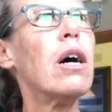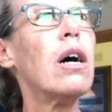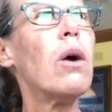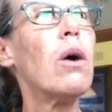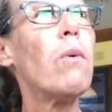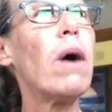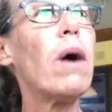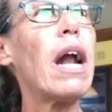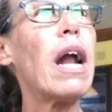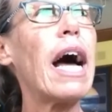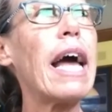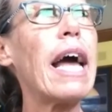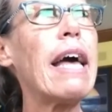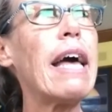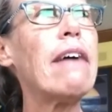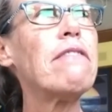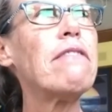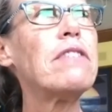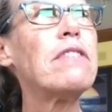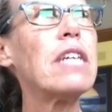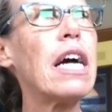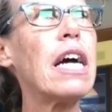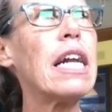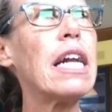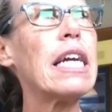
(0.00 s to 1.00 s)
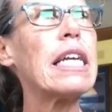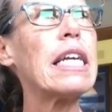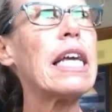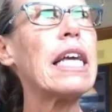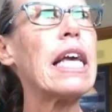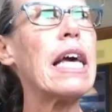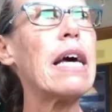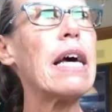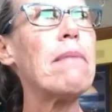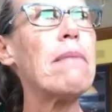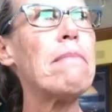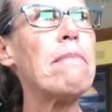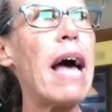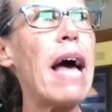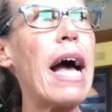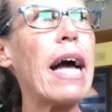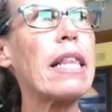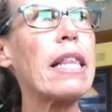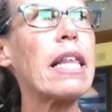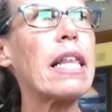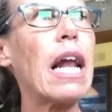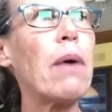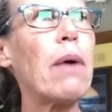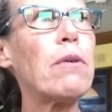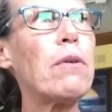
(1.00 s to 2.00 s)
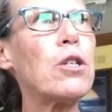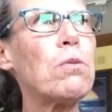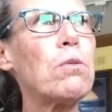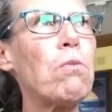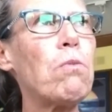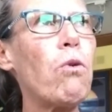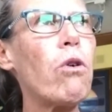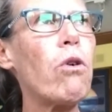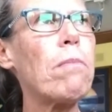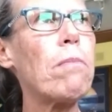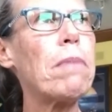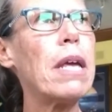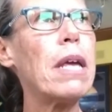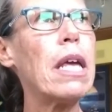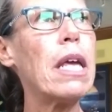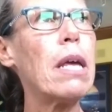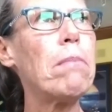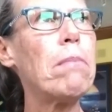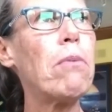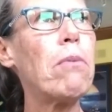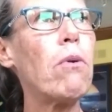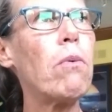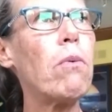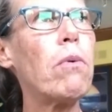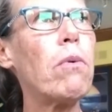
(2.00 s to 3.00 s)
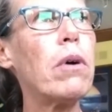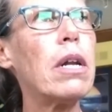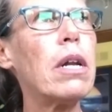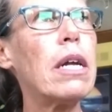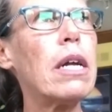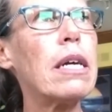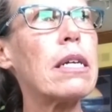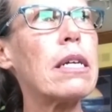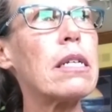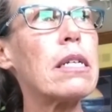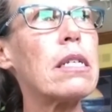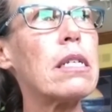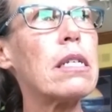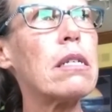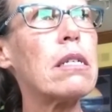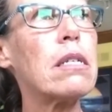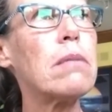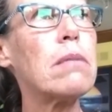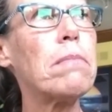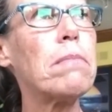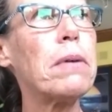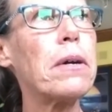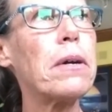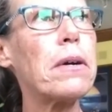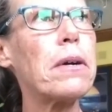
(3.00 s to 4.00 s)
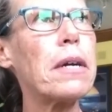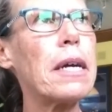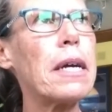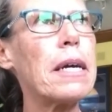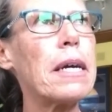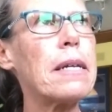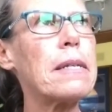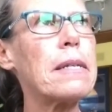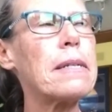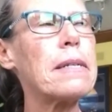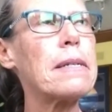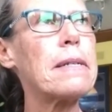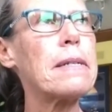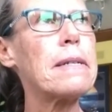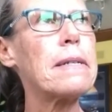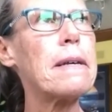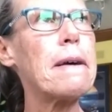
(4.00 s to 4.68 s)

What I have done at Camp Mac that I wish more people would experience.